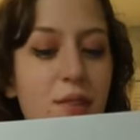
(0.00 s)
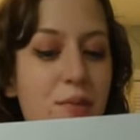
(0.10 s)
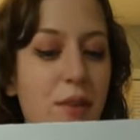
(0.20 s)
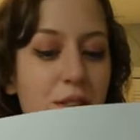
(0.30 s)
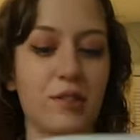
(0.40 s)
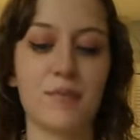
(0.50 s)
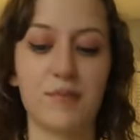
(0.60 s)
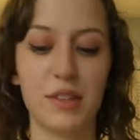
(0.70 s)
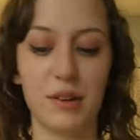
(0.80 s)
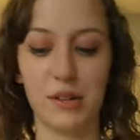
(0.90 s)
Which
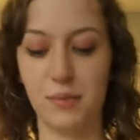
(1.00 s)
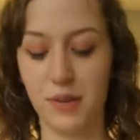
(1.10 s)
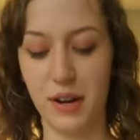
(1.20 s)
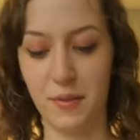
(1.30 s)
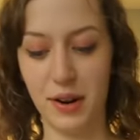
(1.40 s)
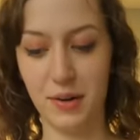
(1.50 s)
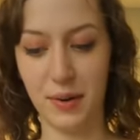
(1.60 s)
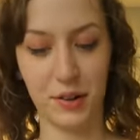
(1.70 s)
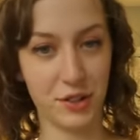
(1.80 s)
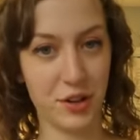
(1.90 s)
sounds pretty weird,
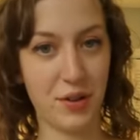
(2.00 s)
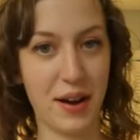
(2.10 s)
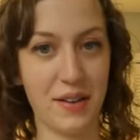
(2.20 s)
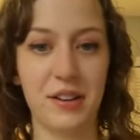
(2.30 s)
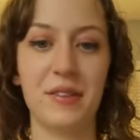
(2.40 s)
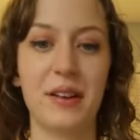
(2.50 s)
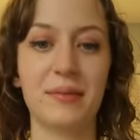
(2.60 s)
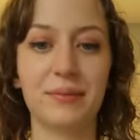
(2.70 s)
but I'll show you how to do it.